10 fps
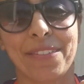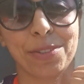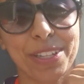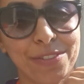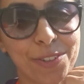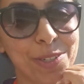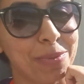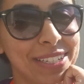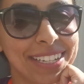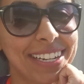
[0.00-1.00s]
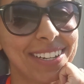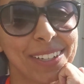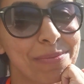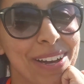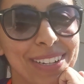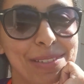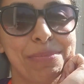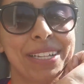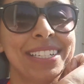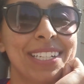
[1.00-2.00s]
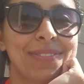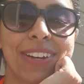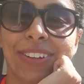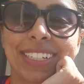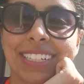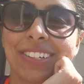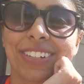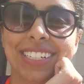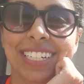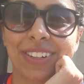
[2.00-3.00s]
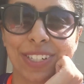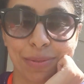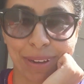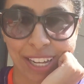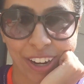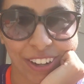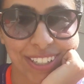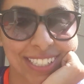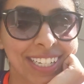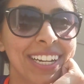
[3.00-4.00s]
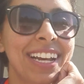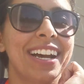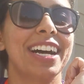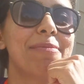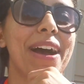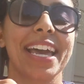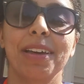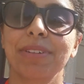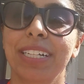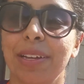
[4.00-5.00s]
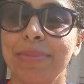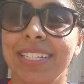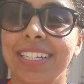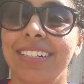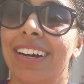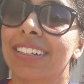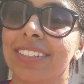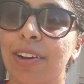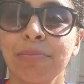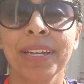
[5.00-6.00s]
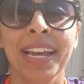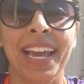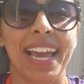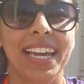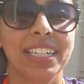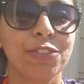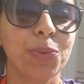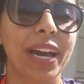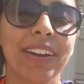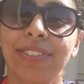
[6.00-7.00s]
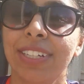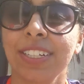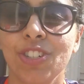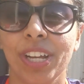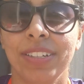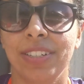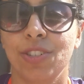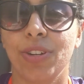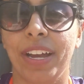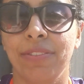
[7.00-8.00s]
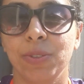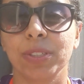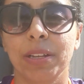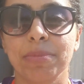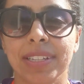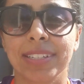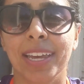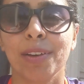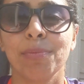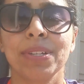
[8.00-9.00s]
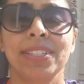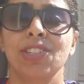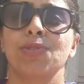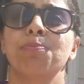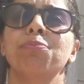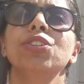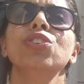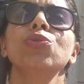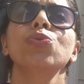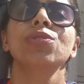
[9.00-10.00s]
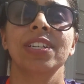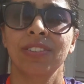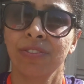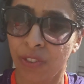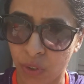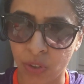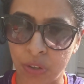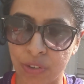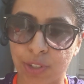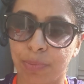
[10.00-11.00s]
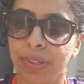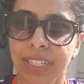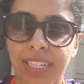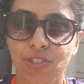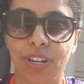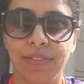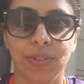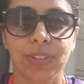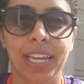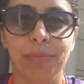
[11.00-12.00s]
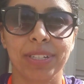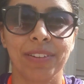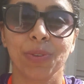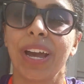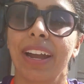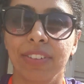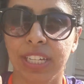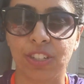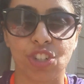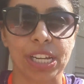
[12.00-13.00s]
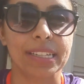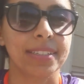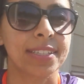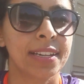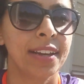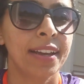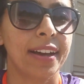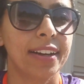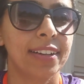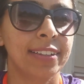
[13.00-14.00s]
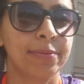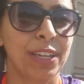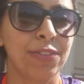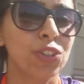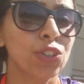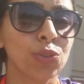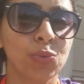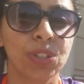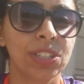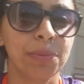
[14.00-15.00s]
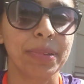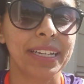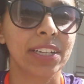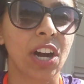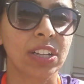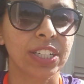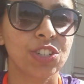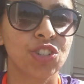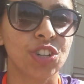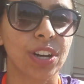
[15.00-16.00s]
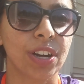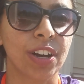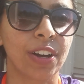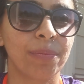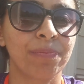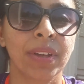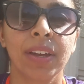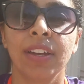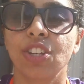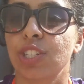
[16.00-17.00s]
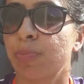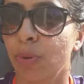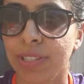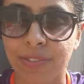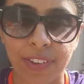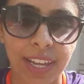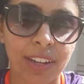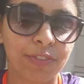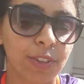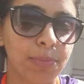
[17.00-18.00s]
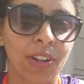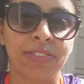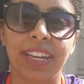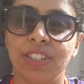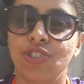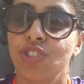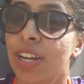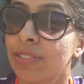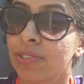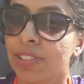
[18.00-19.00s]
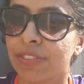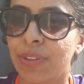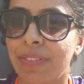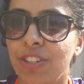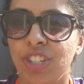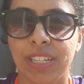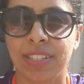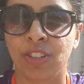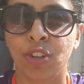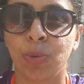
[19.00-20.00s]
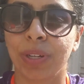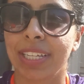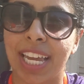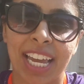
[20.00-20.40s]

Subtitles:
would have to be the first place that I talk about. It's a place that's very near and dear to my heart. I am a Clemson alum, and if you ever get a chance to drive through Clemson's campus, it's beautiful. So please drive through the campus if you ever get a chance. If you're a real big college sports fan, football fan in general, if you have the chance to go to a